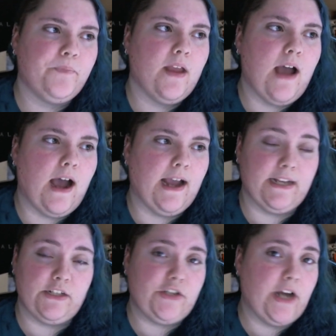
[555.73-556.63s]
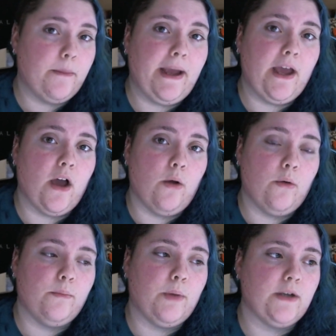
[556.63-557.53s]
I can share my
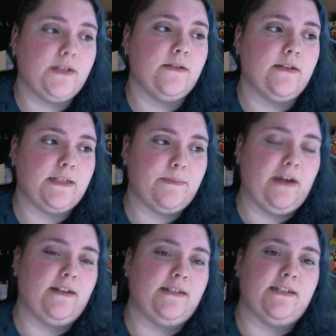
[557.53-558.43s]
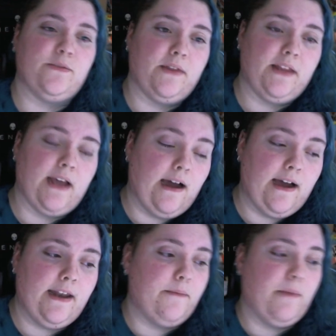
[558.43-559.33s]
own personal experiences with
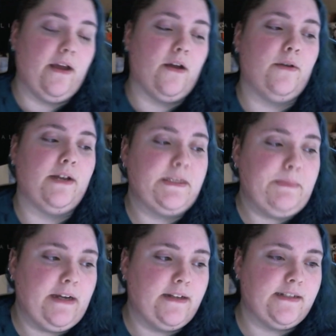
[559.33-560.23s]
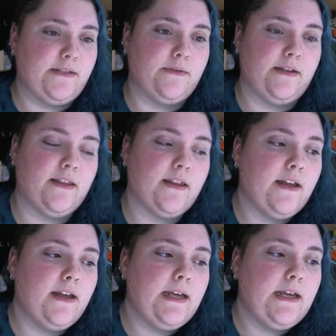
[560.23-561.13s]
God and my own experiences with,
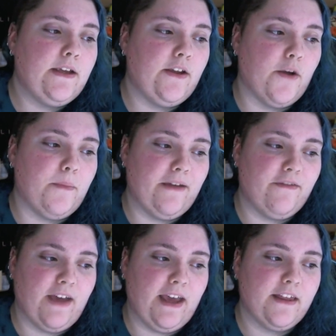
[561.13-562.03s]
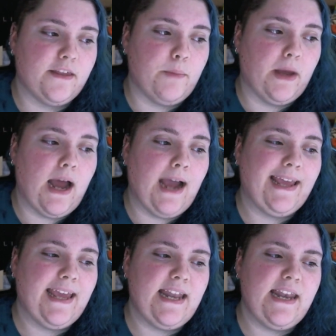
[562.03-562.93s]
my faith, but I
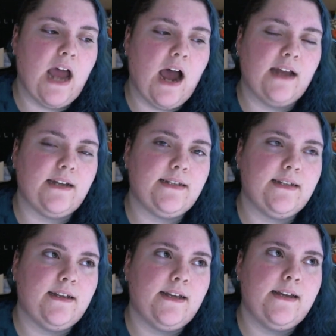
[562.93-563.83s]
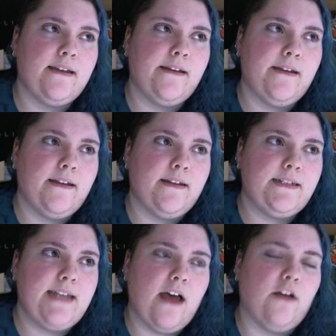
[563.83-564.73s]
cannot
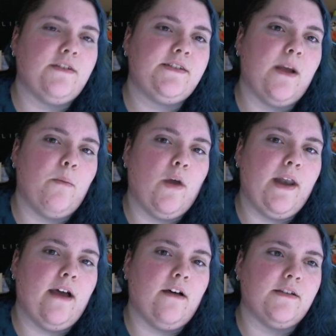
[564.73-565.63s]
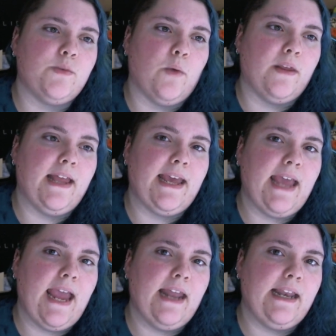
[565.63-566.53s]
tell someone else what they
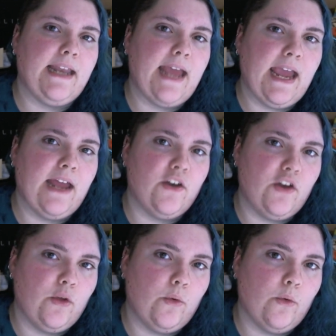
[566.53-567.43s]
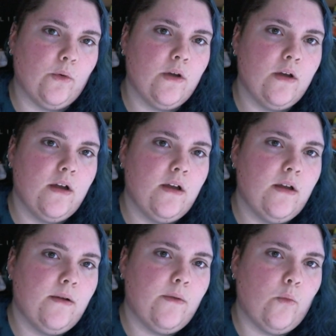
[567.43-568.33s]
can and can't do
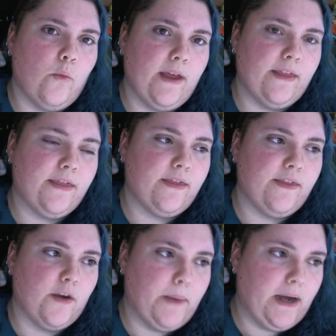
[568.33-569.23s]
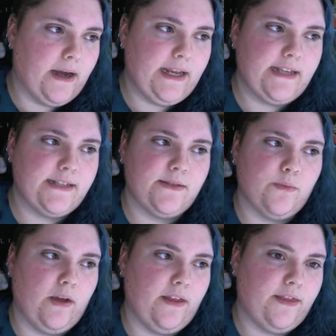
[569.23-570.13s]
with their bodies,
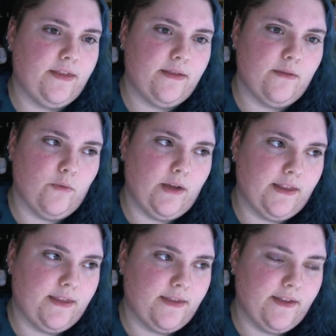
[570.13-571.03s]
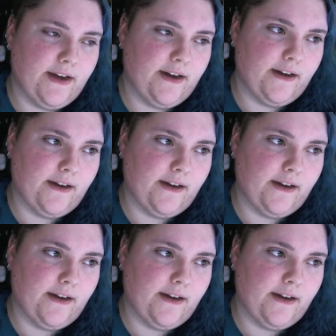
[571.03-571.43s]
with their,